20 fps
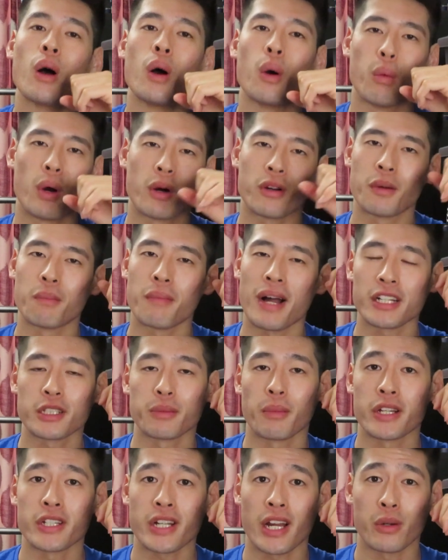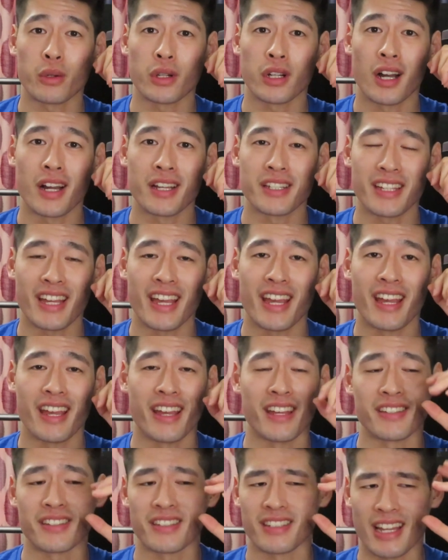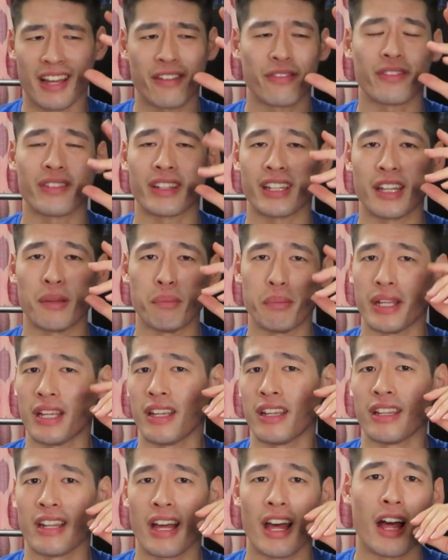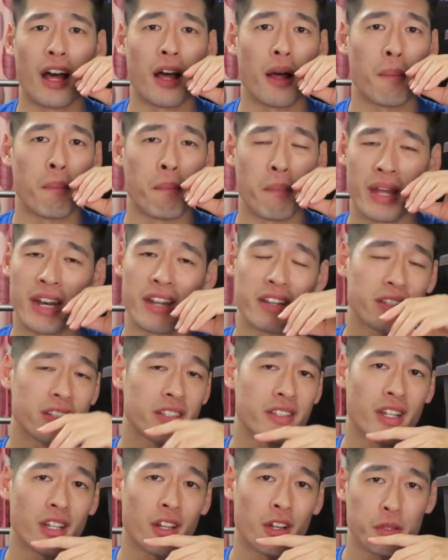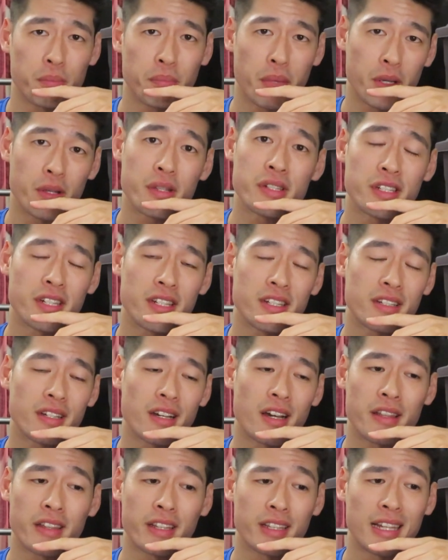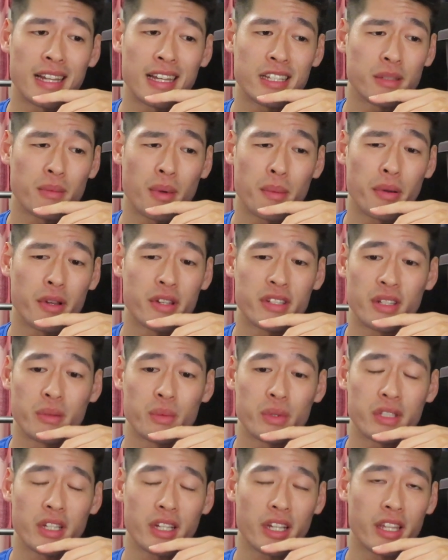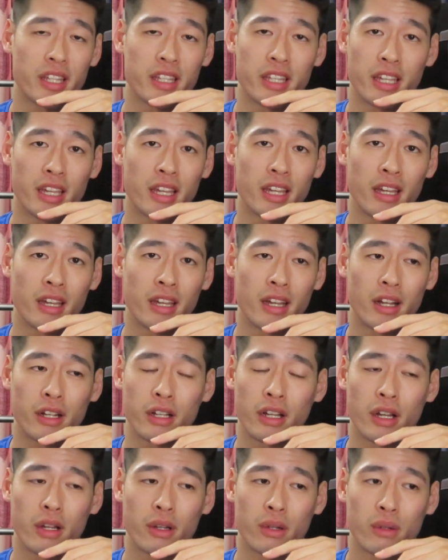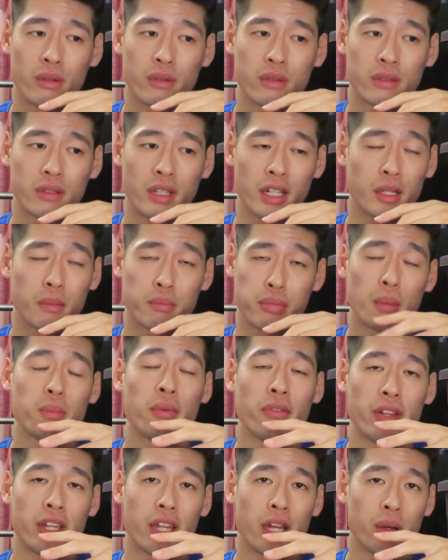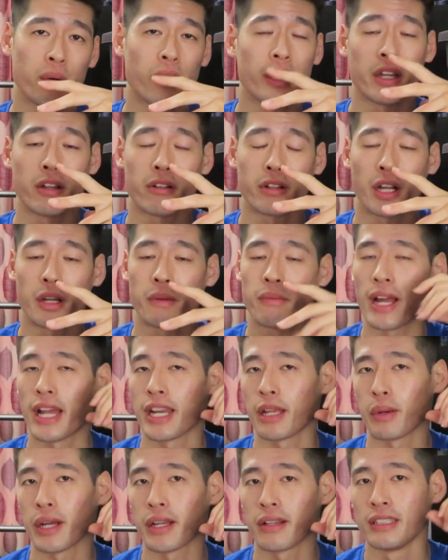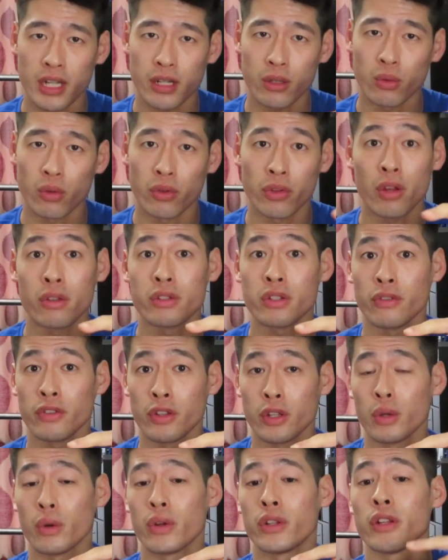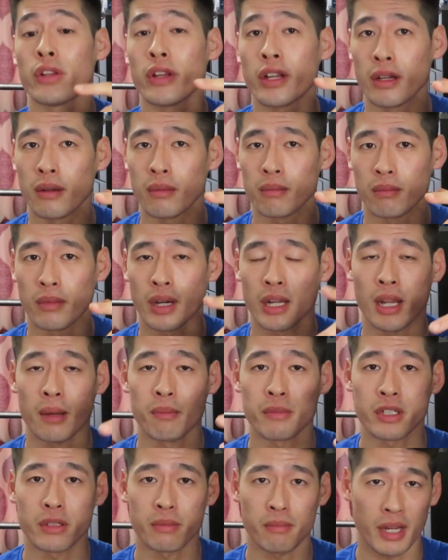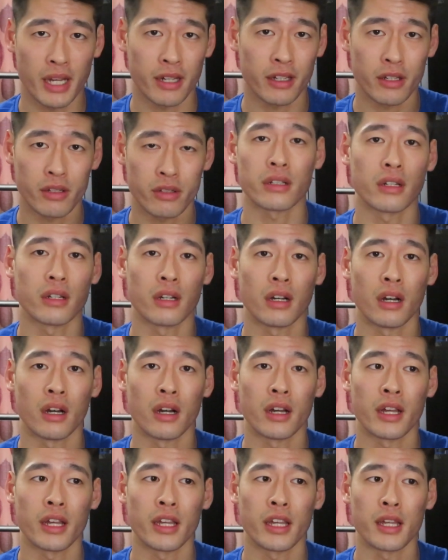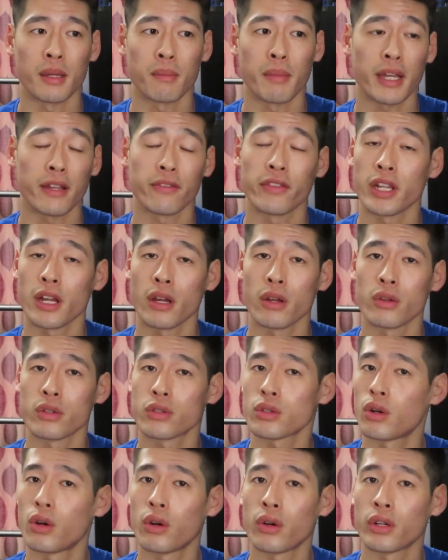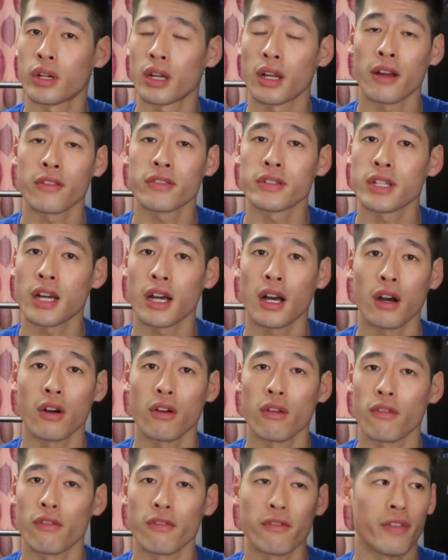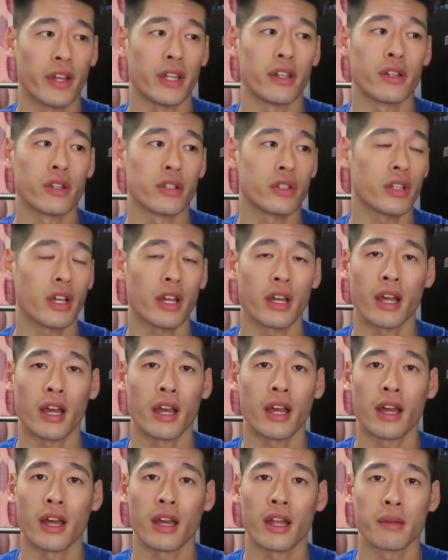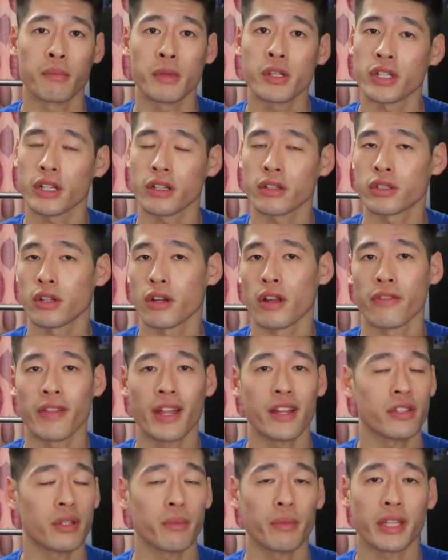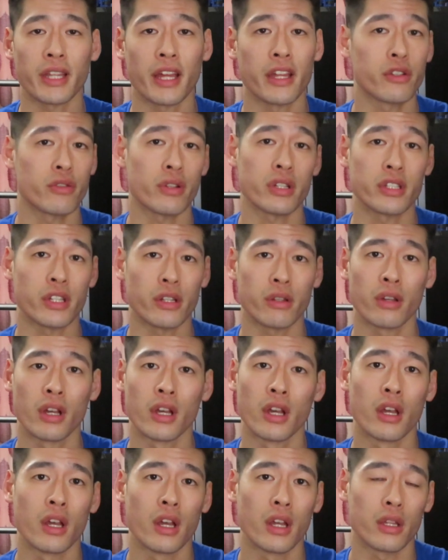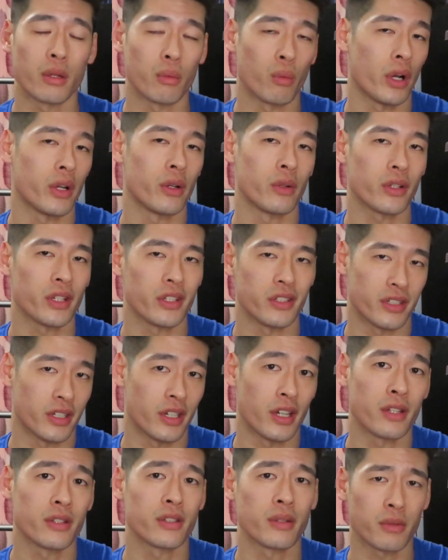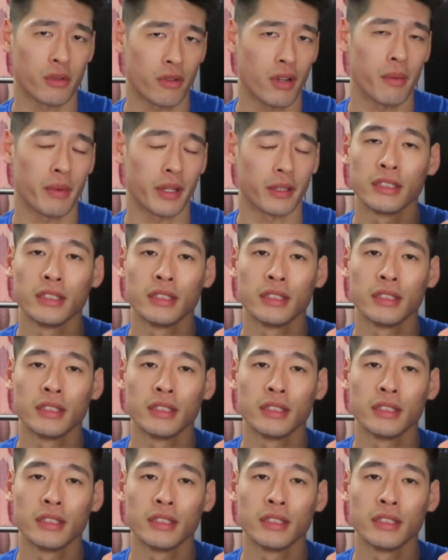Welcome back to my channel, guys. It has definitely been a minute since I last posted. I think the last time I posted was like a year ago, like a proper video a year ago. Anyway, for those of you who are new here, my name is Matticus. I make videos on lifestyle, fitness, and music. So if that's something that interests you, then why not consider subscribing?